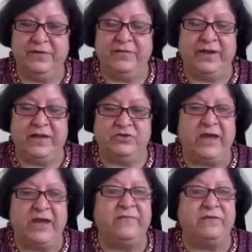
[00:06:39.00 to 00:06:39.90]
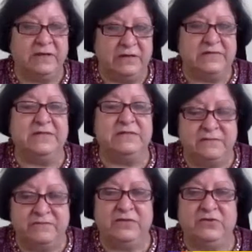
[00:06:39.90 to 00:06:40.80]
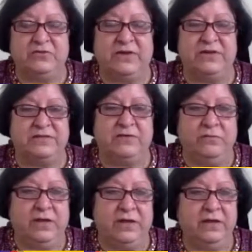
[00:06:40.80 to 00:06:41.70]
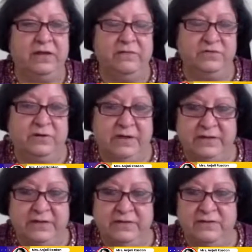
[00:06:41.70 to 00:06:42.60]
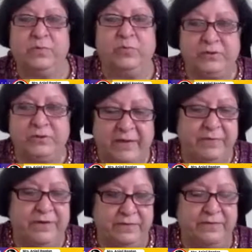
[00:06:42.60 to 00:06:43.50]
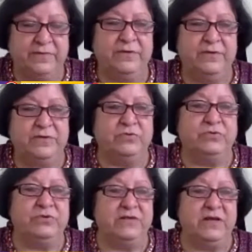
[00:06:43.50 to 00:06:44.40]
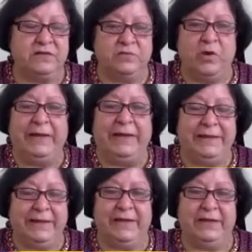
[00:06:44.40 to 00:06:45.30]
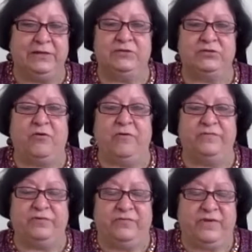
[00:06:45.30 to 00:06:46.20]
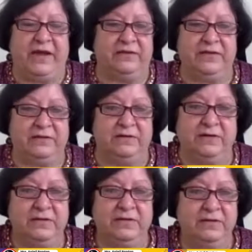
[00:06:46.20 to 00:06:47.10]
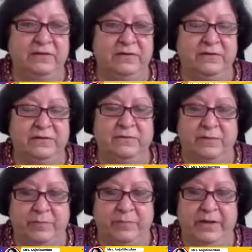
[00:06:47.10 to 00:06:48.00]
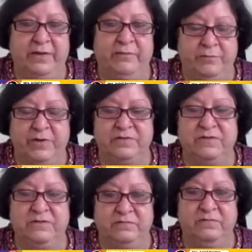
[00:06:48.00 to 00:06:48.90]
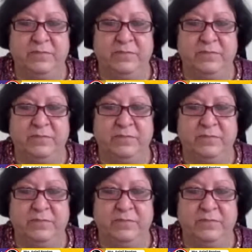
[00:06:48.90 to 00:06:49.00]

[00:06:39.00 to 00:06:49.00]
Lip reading: One has to have a little sensitivity to understand, okay, it's not like this, but what's happened? So these are small indicators of the fact that a person,